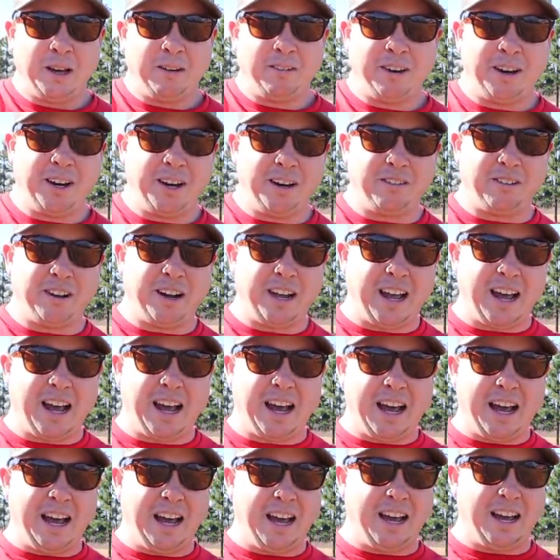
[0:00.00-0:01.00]
But anyway,
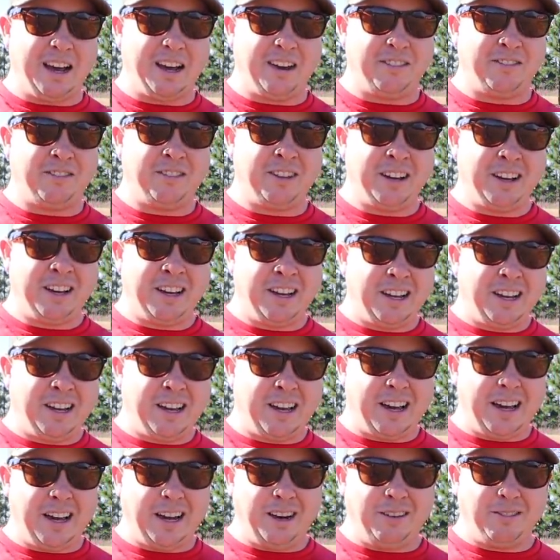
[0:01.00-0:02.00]
I have
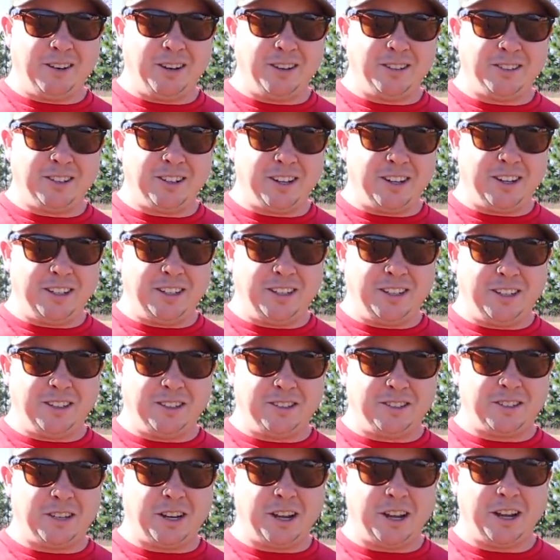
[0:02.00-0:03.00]
eight rows of
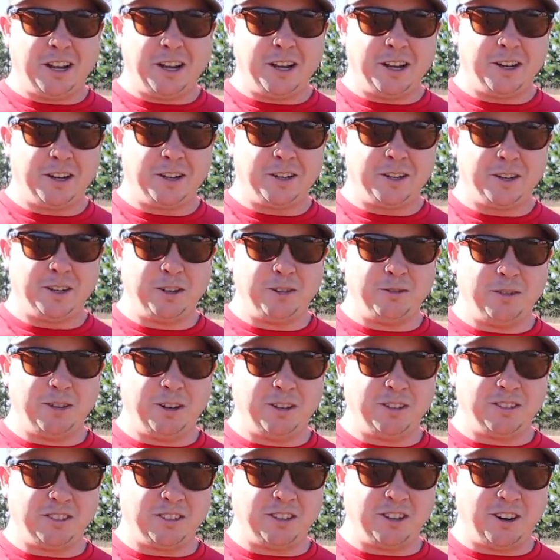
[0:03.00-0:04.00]
onions, two
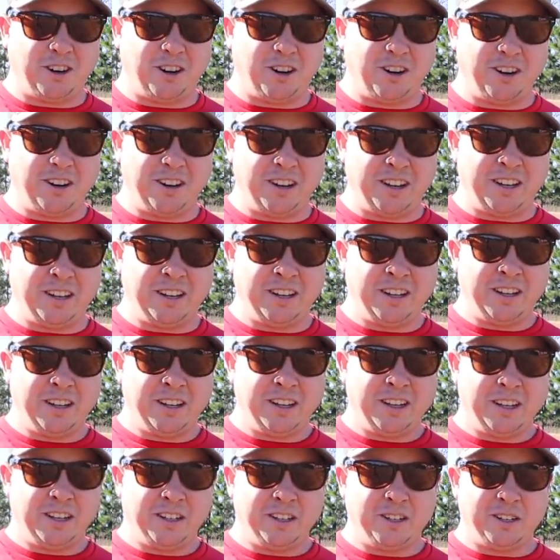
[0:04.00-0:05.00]
rows of garlic,
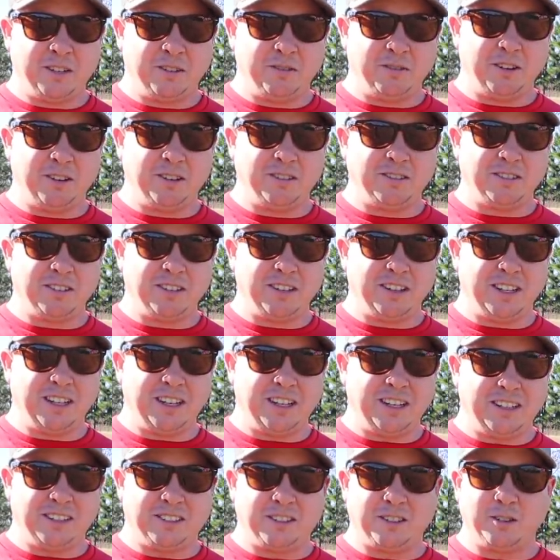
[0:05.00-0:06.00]
two rows of
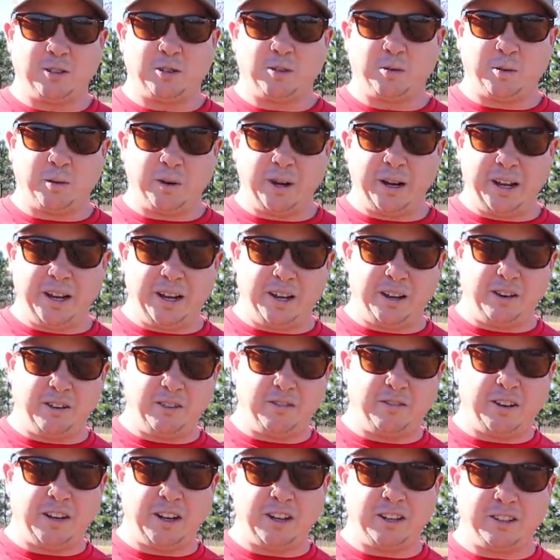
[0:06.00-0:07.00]
leeks. So
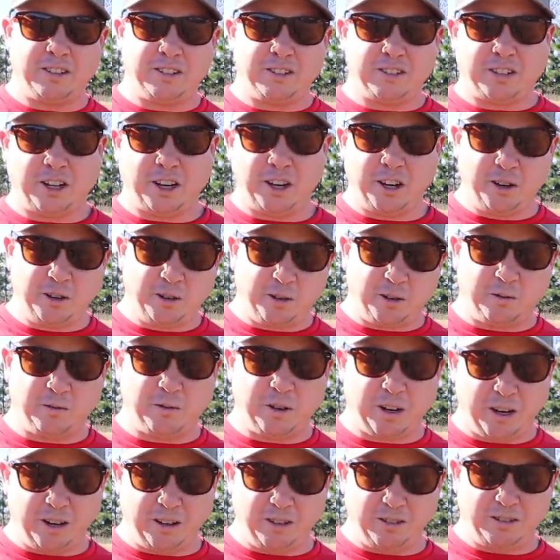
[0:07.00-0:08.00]
12 total
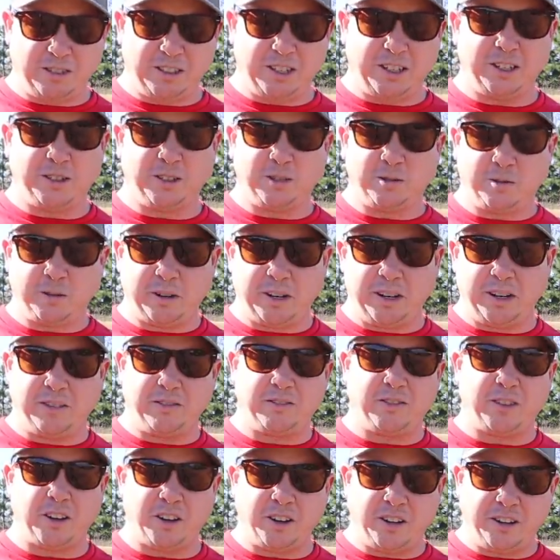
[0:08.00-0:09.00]
rows here
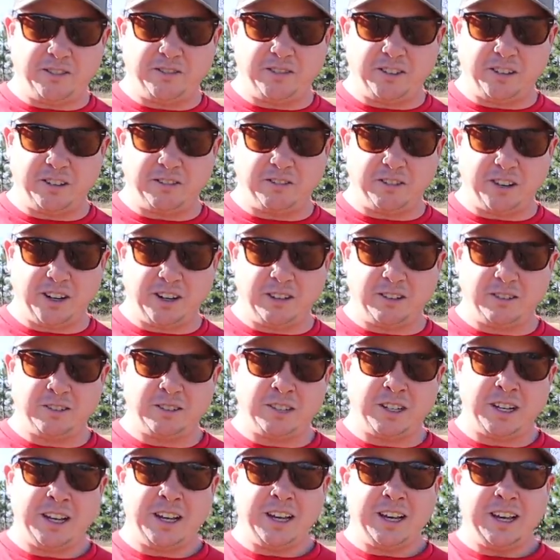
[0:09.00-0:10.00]
12 30 foot
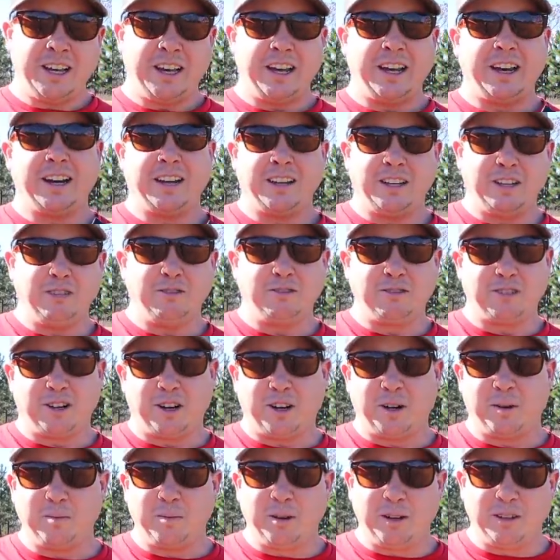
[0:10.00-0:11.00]
rows and I used
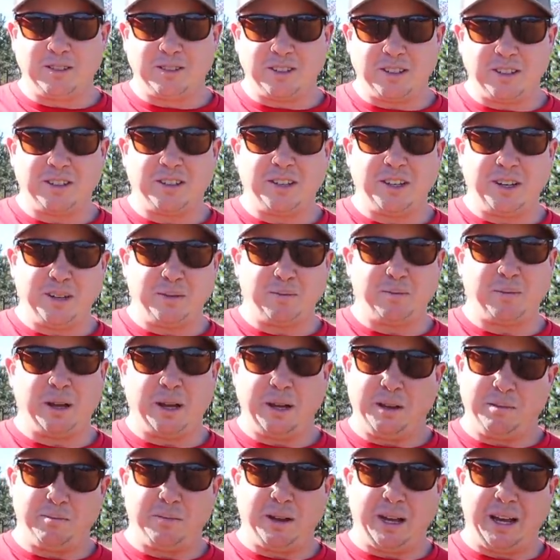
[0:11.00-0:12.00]
almost a 10
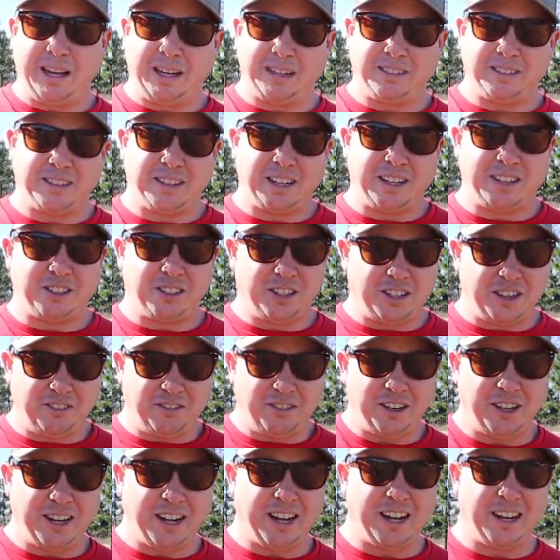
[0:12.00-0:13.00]
pound bag so that should
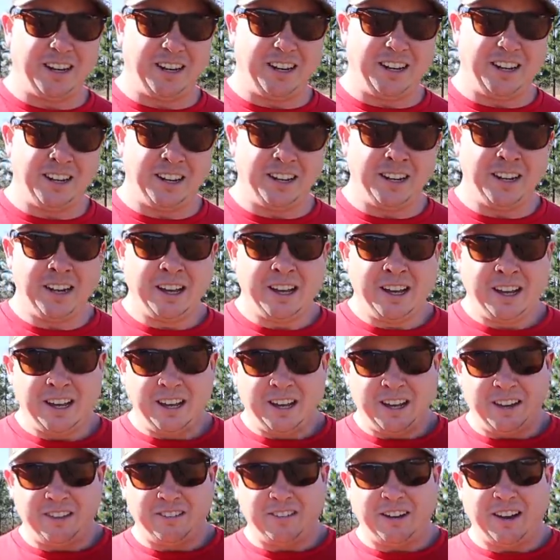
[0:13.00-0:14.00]
give you an idea
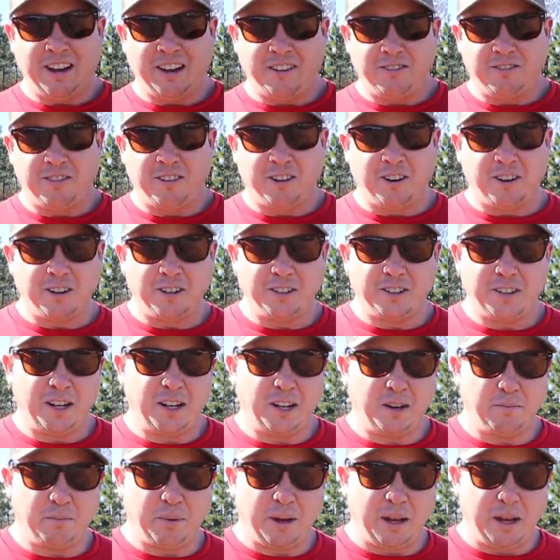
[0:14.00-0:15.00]
of how far a
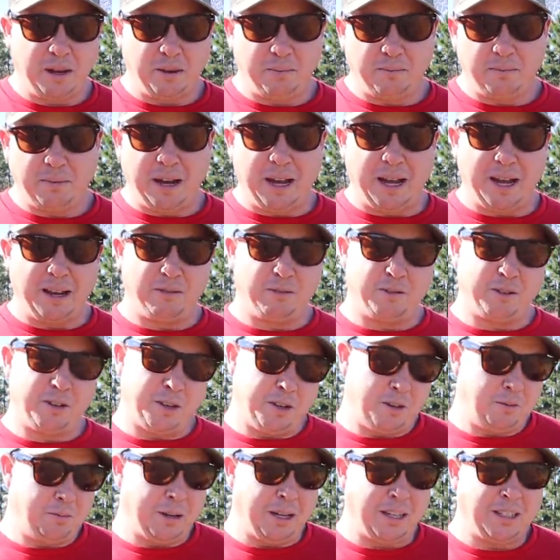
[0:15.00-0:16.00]
10 pound bag will
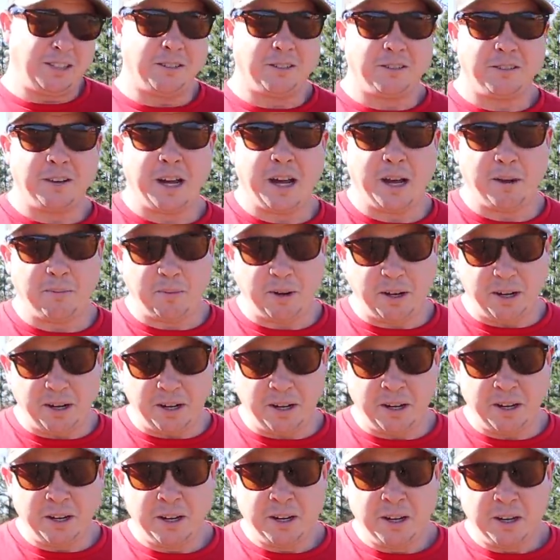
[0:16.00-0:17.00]
go based on how
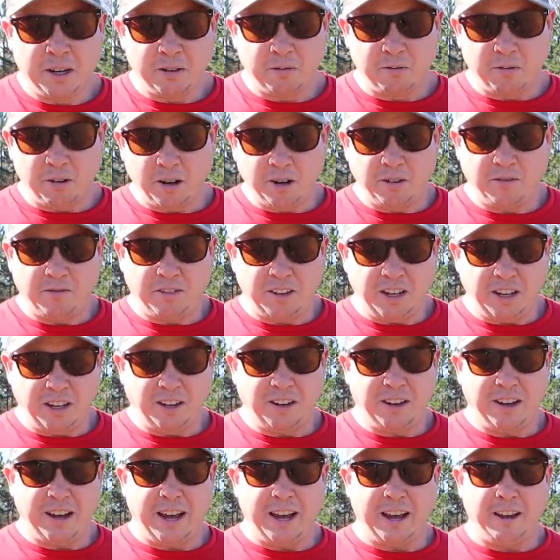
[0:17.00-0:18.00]
many row feet
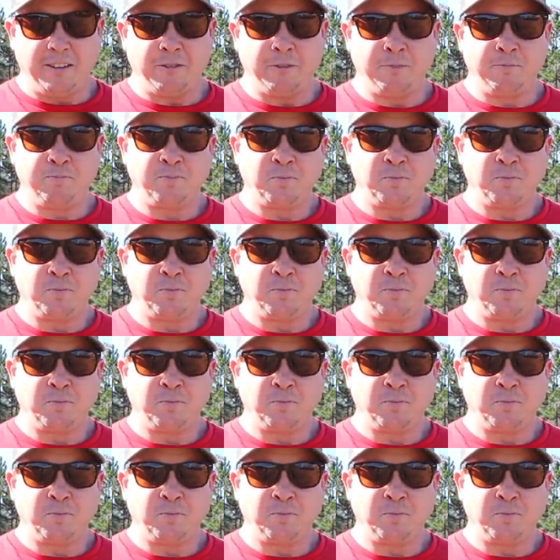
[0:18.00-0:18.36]
you have